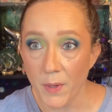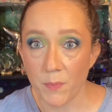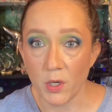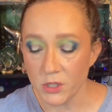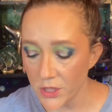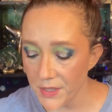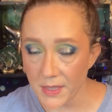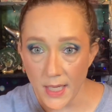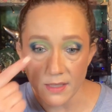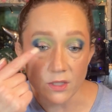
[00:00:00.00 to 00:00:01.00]
my brushes
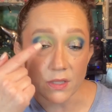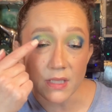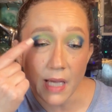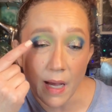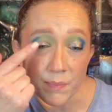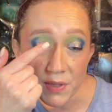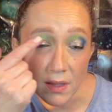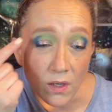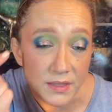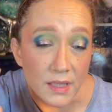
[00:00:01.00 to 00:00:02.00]
and just tapped it
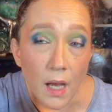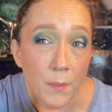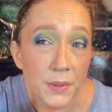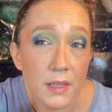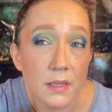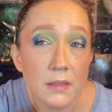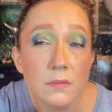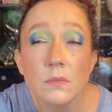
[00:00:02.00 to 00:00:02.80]
on top here.